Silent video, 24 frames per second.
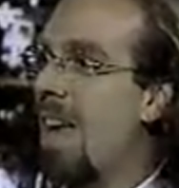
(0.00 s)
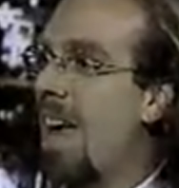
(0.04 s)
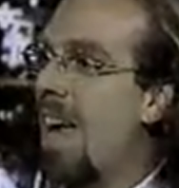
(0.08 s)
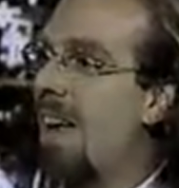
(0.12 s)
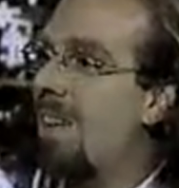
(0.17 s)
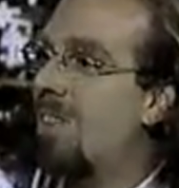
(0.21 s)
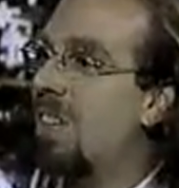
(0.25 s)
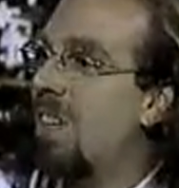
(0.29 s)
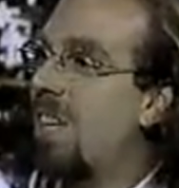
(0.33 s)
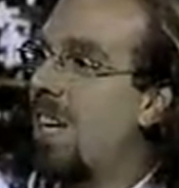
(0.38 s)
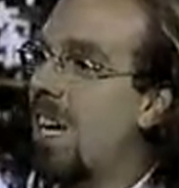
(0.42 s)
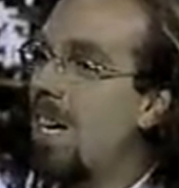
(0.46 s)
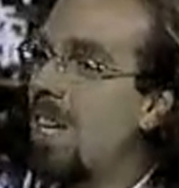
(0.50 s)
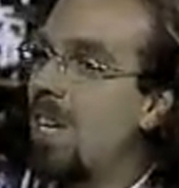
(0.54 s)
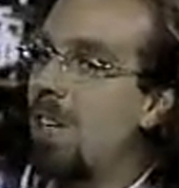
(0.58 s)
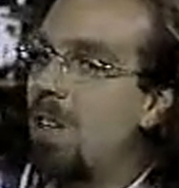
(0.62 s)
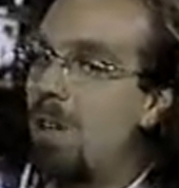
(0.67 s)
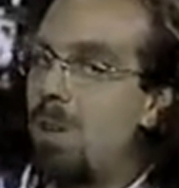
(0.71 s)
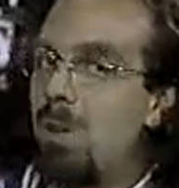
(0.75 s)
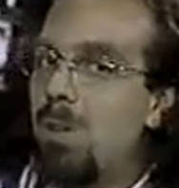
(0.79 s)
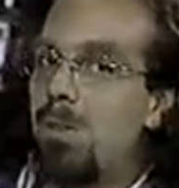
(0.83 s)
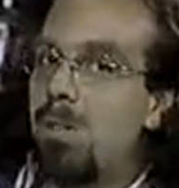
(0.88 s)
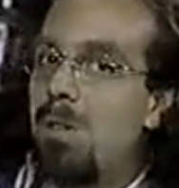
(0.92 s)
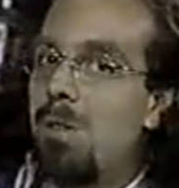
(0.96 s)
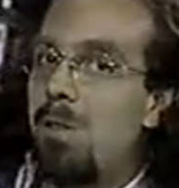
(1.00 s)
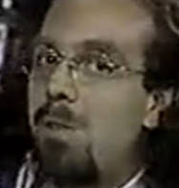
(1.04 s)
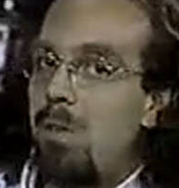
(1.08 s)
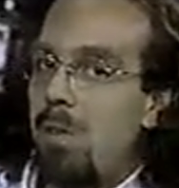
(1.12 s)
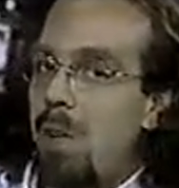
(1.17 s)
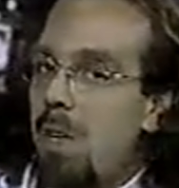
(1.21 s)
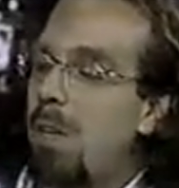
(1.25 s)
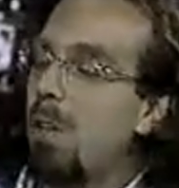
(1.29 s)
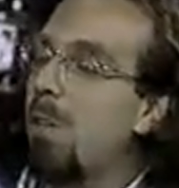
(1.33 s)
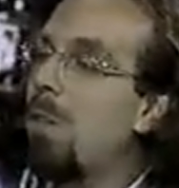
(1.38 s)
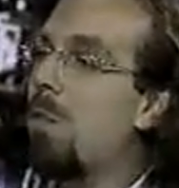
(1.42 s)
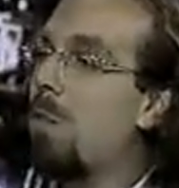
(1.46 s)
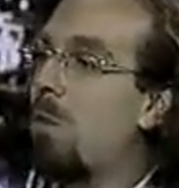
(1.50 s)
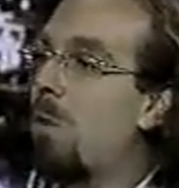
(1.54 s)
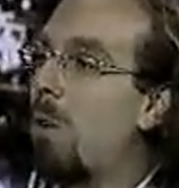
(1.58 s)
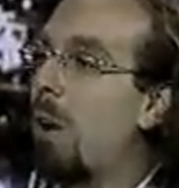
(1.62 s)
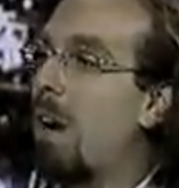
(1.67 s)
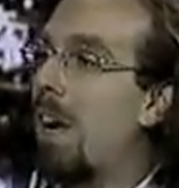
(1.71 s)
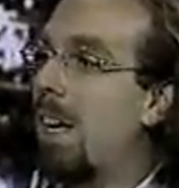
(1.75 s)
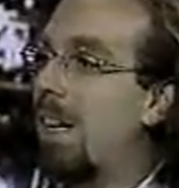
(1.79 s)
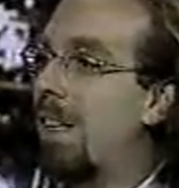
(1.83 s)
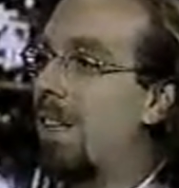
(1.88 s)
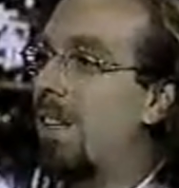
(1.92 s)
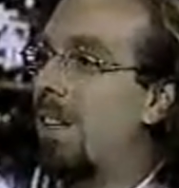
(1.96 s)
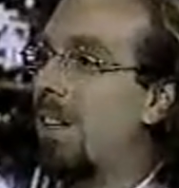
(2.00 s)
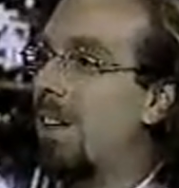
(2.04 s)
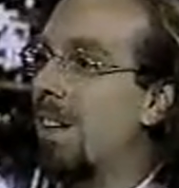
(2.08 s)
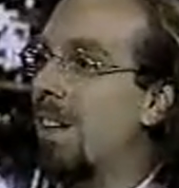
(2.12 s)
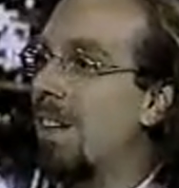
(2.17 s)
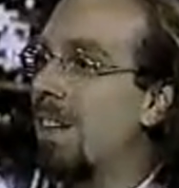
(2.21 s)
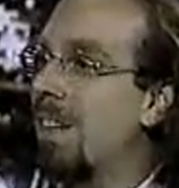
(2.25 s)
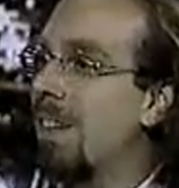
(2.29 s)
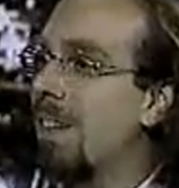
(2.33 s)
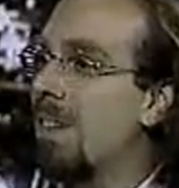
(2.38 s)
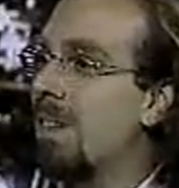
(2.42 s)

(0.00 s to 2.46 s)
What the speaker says: And to get you to feel for Edgar,